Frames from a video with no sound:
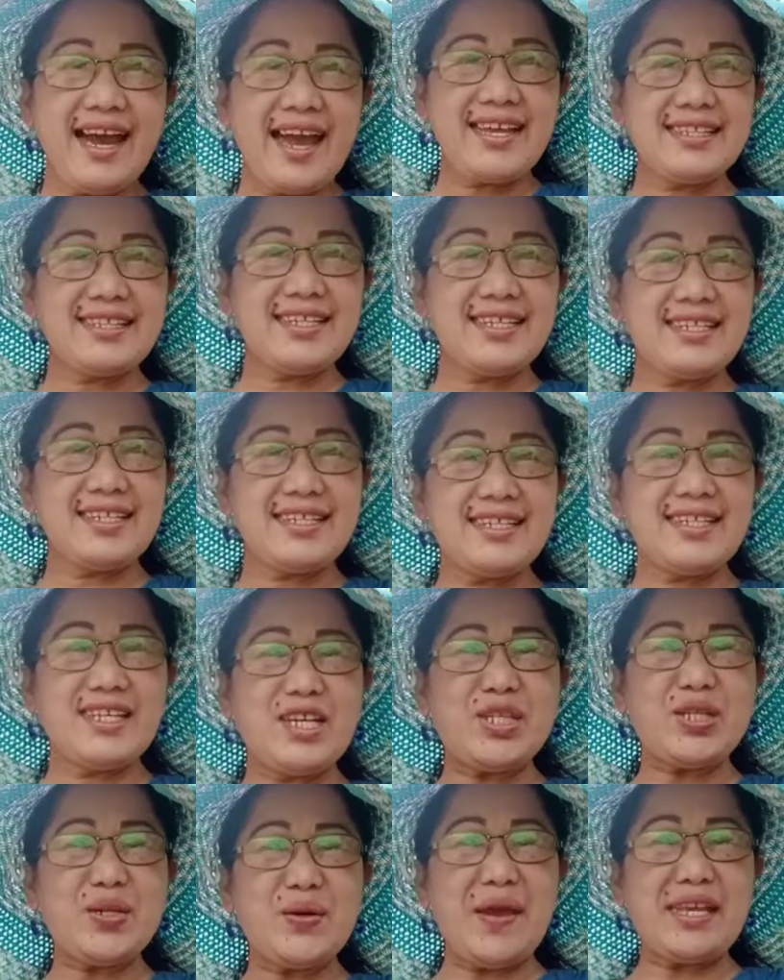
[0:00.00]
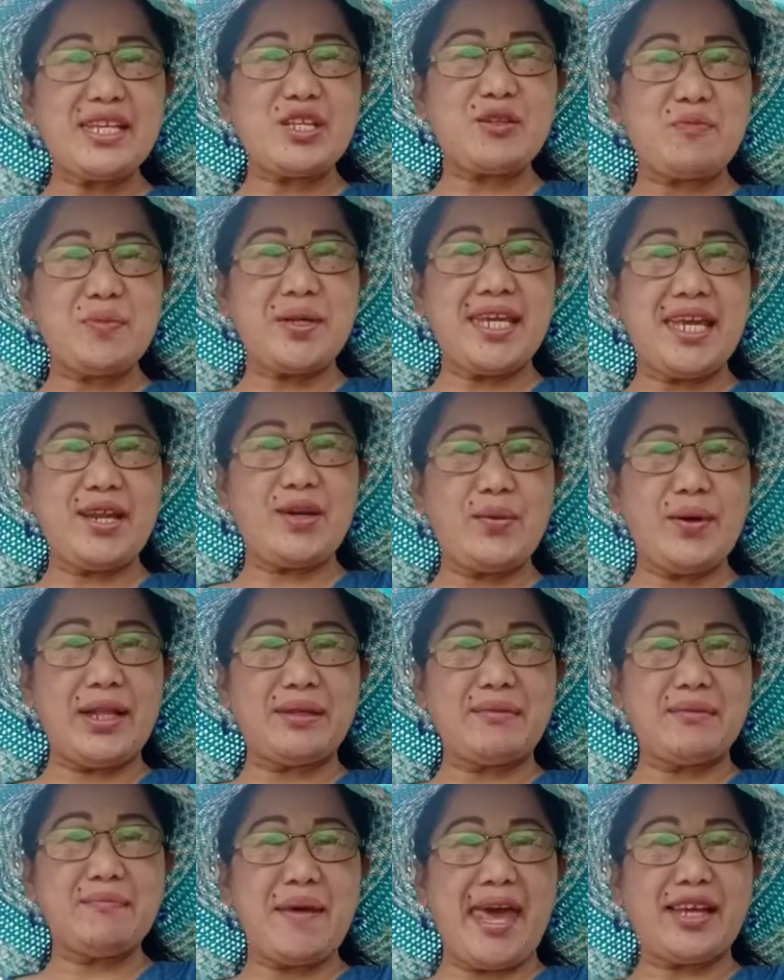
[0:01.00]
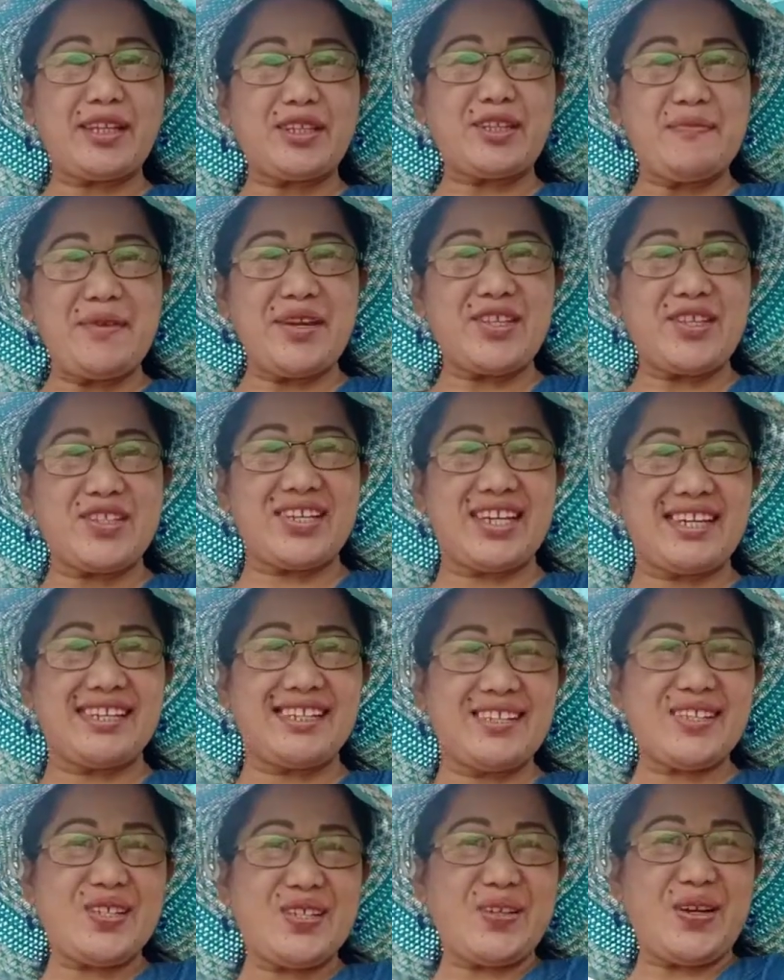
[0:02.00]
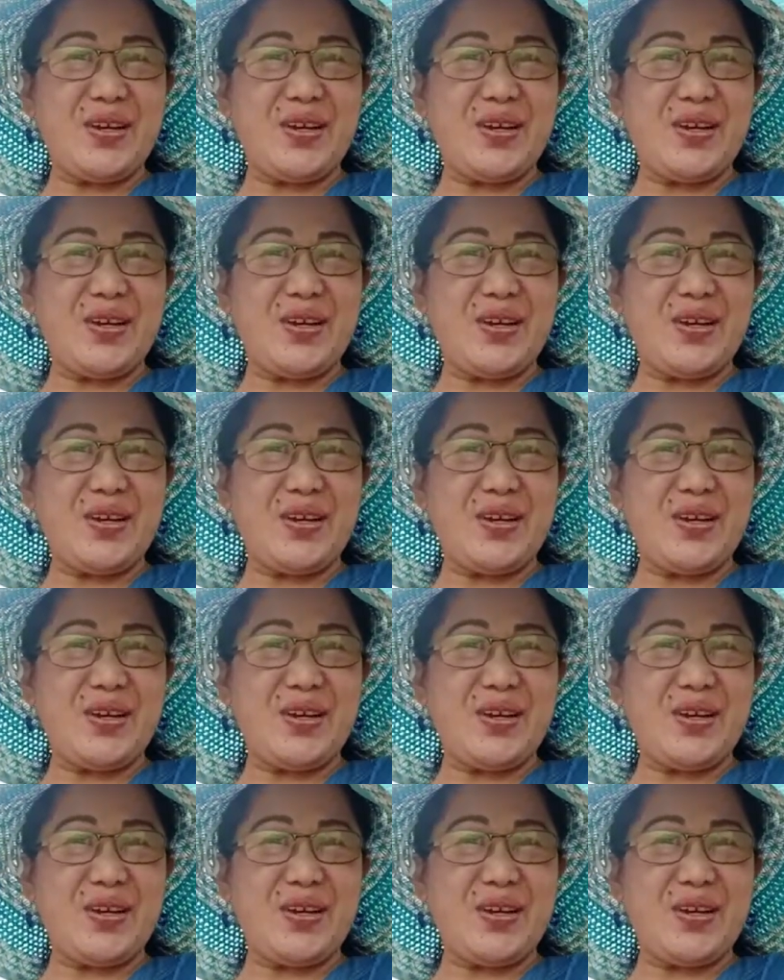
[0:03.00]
This is Teacher SP and welcome back to my channel.